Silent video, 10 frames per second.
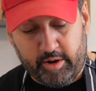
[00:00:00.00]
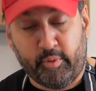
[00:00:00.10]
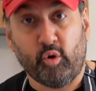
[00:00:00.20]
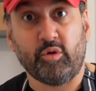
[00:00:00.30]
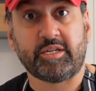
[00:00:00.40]
to
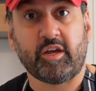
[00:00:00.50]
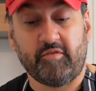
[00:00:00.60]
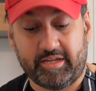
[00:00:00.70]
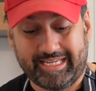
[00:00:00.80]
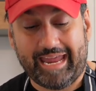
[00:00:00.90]
pour this over
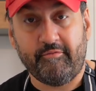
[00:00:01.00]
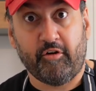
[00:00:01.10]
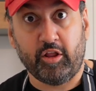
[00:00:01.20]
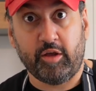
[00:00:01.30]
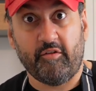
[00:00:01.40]
the same
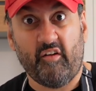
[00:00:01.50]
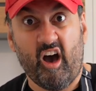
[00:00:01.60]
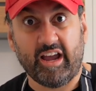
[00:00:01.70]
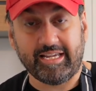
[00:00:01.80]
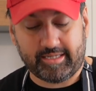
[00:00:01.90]
volume of
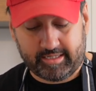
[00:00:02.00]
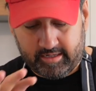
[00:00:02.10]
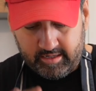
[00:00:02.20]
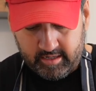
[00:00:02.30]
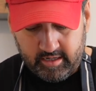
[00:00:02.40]

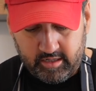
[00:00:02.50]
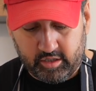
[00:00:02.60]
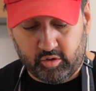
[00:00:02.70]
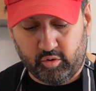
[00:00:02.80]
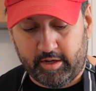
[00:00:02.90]
ice to
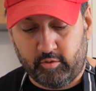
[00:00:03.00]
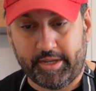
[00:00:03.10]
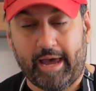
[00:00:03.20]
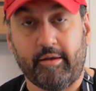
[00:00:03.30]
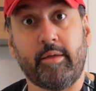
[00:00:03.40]
cool it all
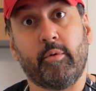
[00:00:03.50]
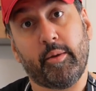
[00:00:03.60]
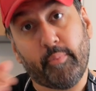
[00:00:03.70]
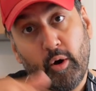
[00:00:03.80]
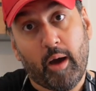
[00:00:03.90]
down, and then we're
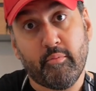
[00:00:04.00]
going to put our